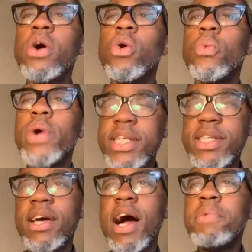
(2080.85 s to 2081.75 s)
Which
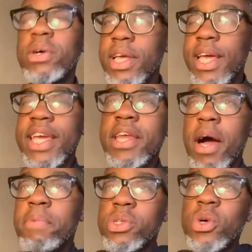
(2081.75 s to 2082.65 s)
I'm not
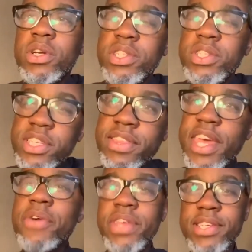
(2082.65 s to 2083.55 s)
talking just
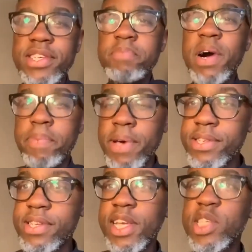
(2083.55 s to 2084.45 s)
theory. This is my
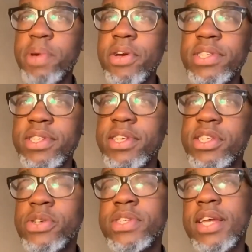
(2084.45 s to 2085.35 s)
personal experiences.
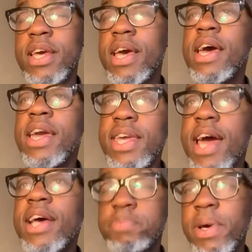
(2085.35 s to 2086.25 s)
So I said,
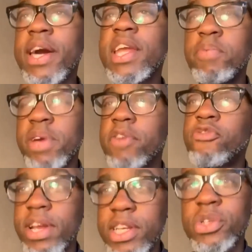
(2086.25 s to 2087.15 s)
yes, but kind of bring a
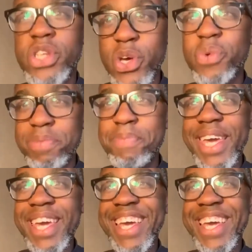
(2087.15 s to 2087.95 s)
friend or two with me,